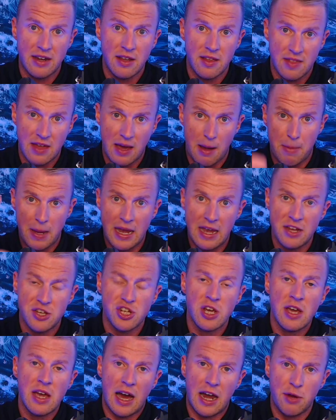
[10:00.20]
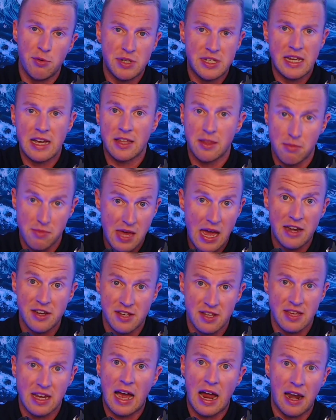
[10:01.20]
that page, and it would take them then to the
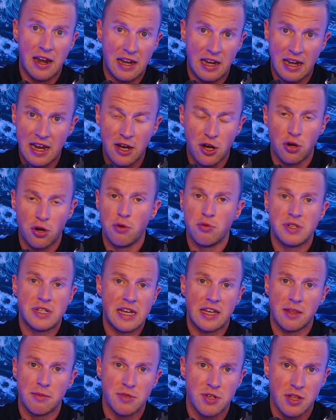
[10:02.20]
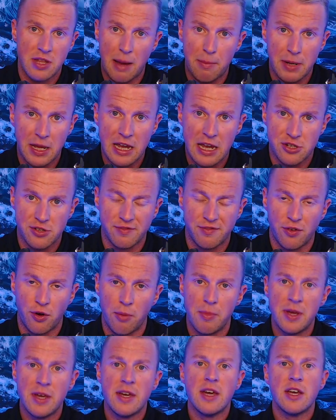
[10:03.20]
Calendly link, or it would take them to the application form.
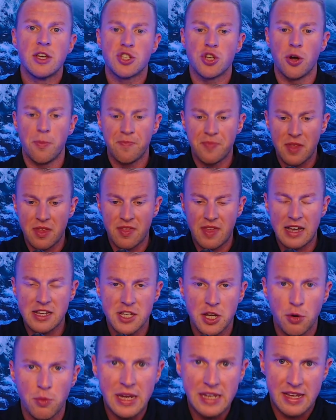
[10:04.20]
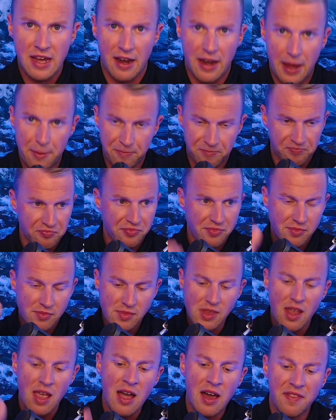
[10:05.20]
So that's how we done it.
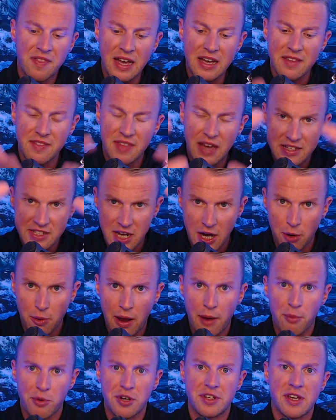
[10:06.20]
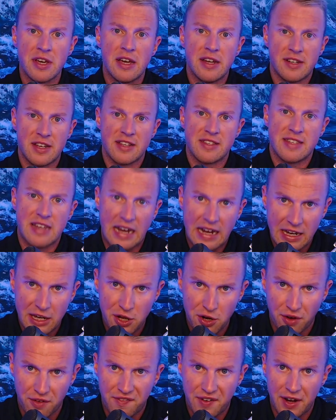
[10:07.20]
And that's how I would design your
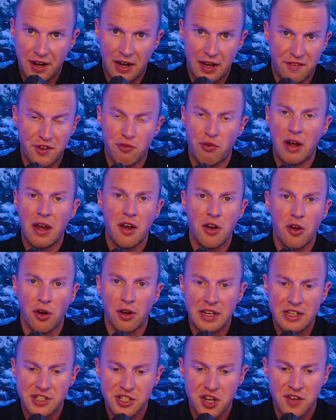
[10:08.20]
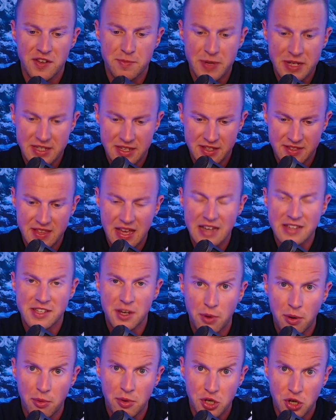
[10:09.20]
funnel. If you're running an online service business, that's how it
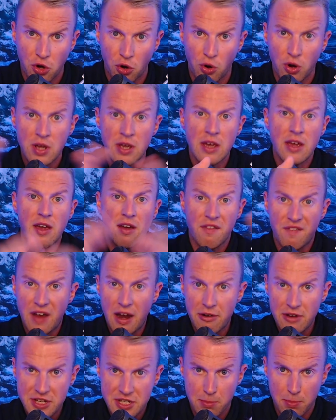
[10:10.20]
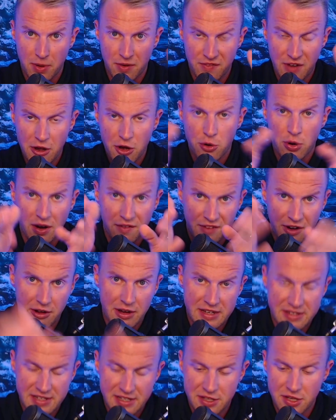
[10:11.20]
would go. Very simple, very quick, very
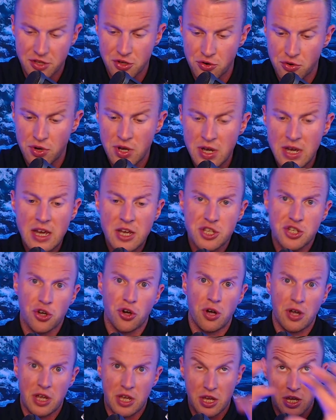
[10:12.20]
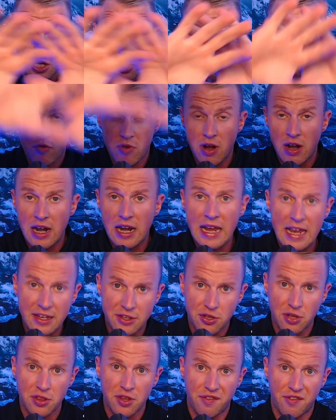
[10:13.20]
easy to do. So you relate on
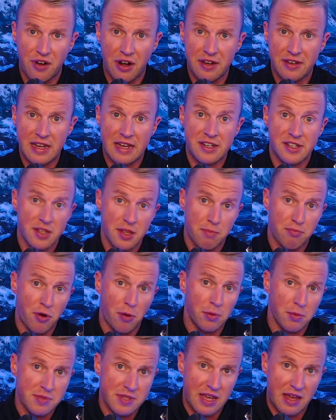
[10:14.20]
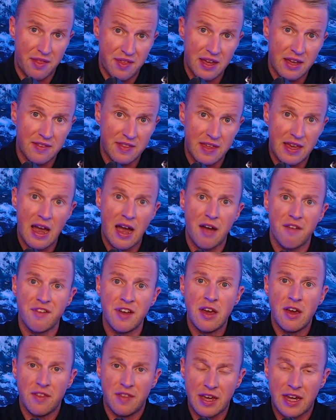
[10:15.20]
the front end to the problems they think they have.
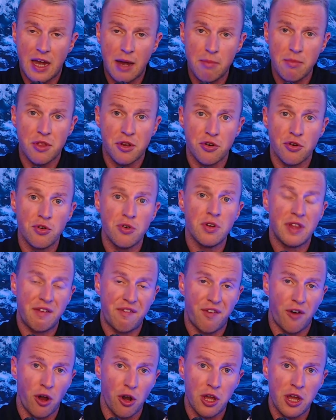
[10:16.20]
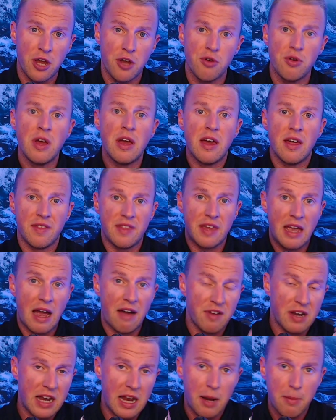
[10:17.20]
They come through, they follow you, they have a
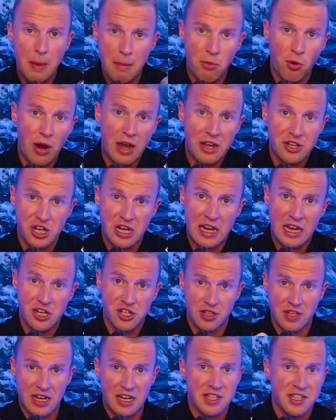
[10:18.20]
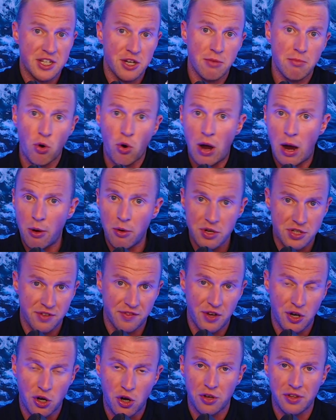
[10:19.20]
little bit more education, they consume more hours of your
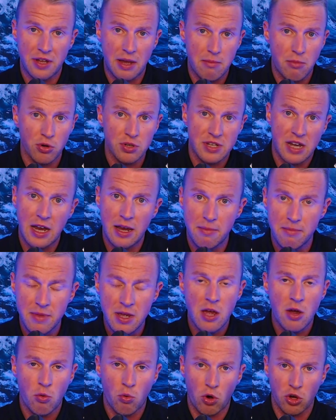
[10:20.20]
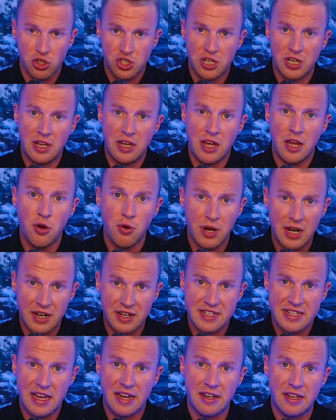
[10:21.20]
content, more time watching you and
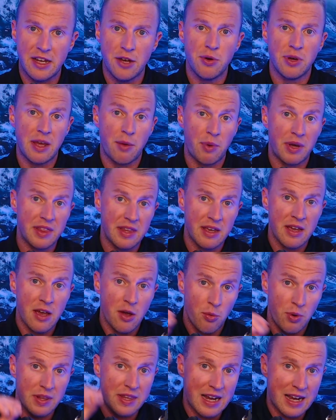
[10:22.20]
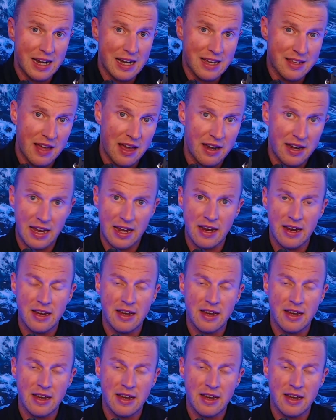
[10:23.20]
understanding you. And then when they click that link,